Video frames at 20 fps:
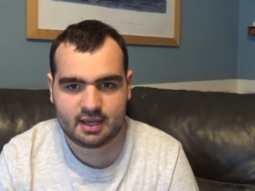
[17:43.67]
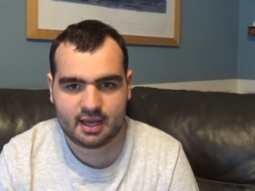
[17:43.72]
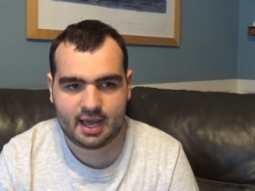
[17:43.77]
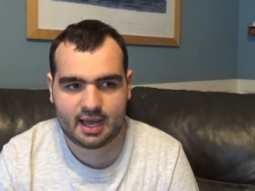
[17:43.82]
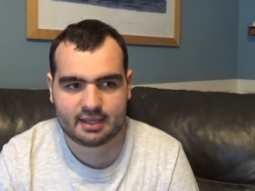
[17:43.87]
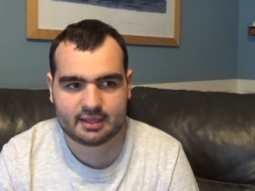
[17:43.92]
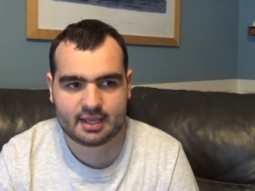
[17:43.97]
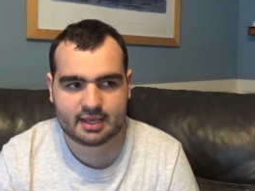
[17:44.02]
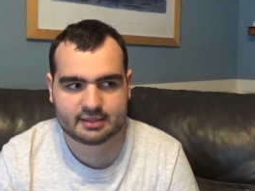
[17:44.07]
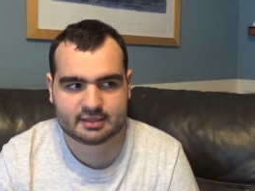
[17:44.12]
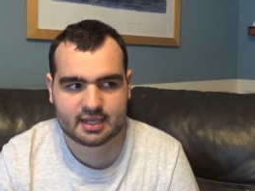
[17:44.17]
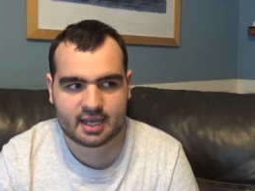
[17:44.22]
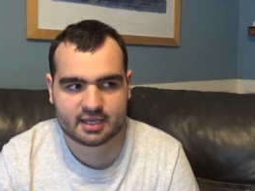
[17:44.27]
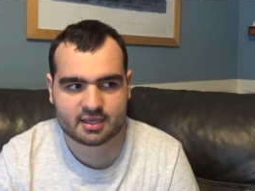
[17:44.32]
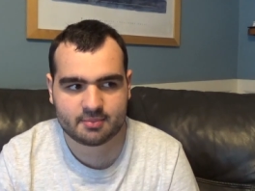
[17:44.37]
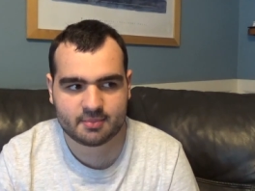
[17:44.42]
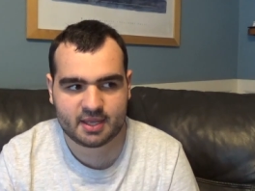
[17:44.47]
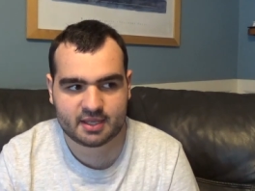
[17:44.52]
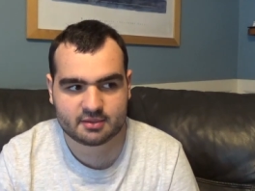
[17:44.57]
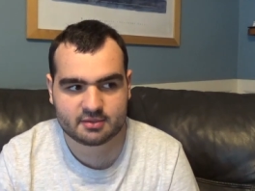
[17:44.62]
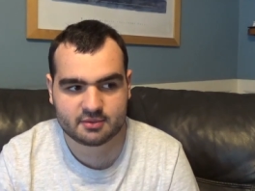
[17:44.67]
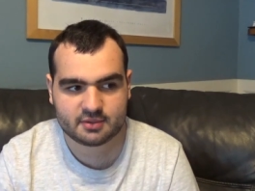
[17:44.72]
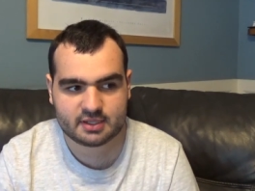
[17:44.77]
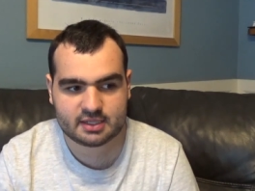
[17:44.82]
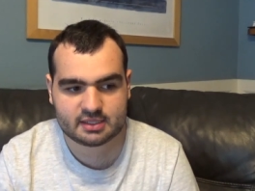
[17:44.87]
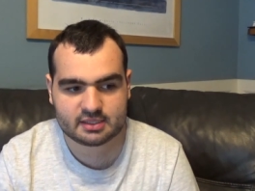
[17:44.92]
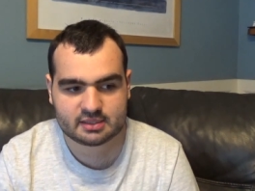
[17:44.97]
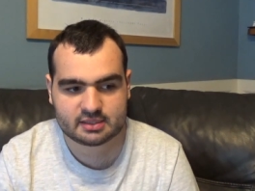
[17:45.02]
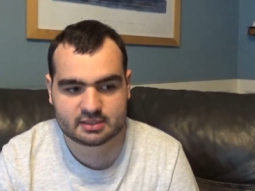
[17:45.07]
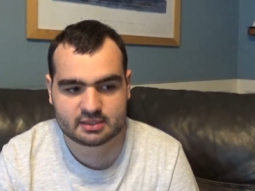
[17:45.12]
I like
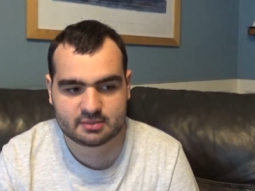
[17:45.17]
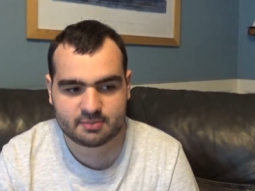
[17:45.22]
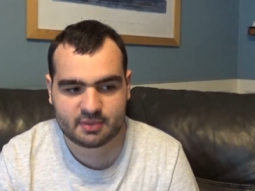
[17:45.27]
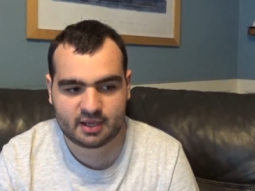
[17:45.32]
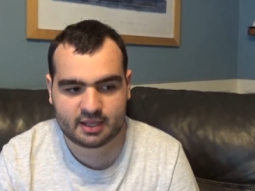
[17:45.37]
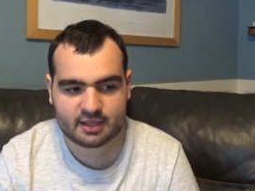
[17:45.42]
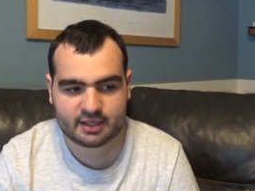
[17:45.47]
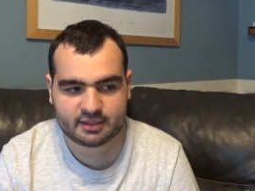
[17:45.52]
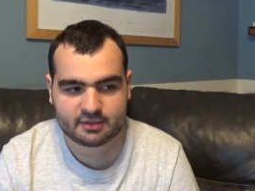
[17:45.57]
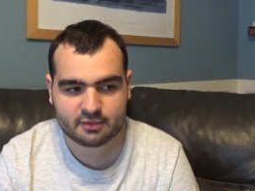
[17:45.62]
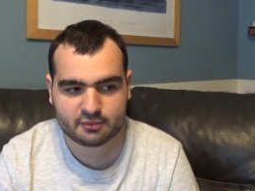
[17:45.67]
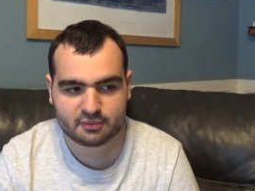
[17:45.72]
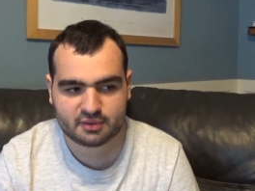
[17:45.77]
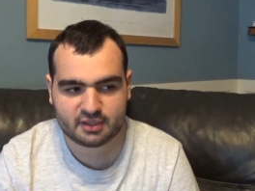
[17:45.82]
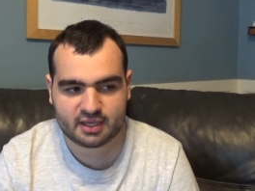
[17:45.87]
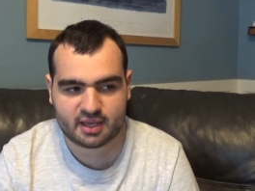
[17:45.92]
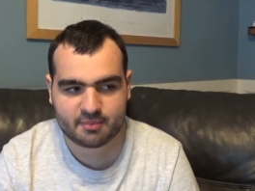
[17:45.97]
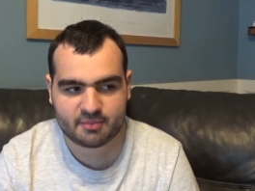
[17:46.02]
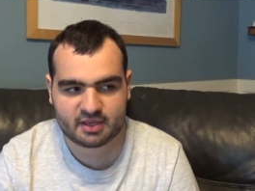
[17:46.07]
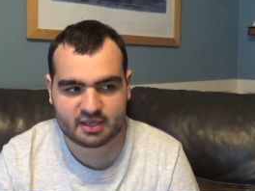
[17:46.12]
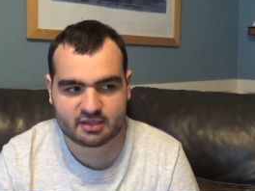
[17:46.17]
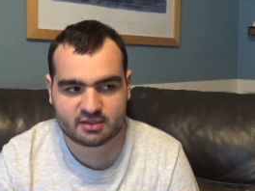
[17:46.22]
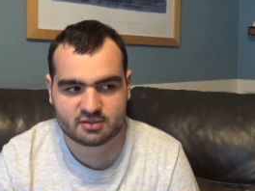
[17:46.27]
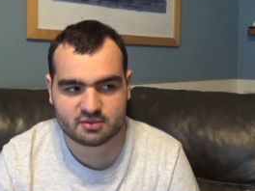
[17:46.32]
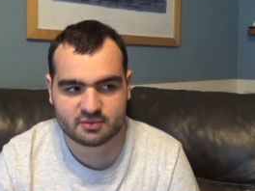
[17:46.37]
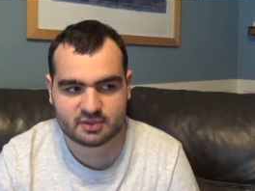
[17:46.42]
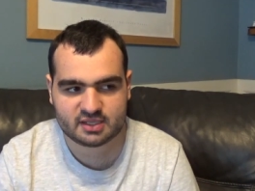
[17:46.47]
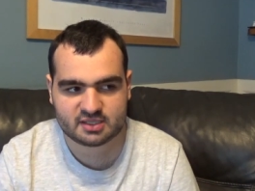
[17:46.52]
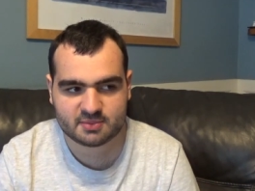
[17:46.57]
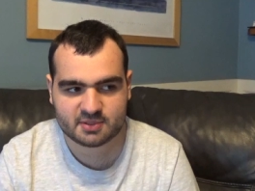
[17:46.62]
documentaries, but I don't think I'm
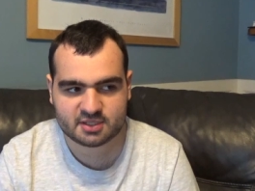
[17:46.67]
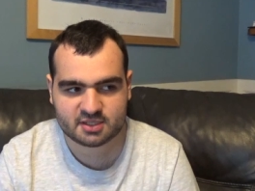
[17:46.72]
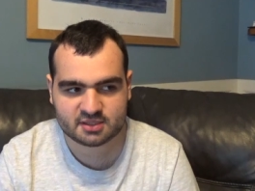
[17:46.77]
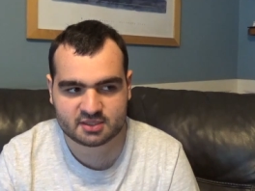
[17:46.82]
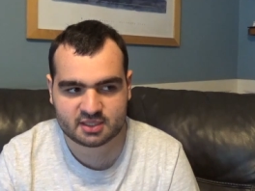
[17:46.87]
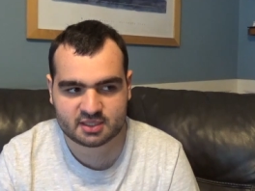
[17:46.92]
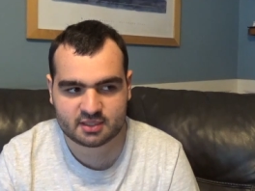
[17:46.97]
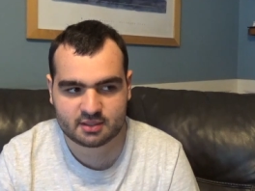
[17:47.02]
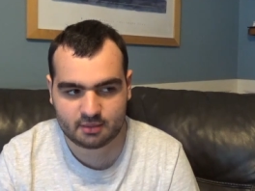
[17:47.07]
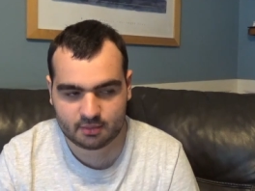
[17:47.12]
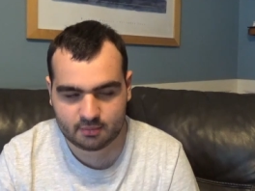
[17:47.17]
into it as much as,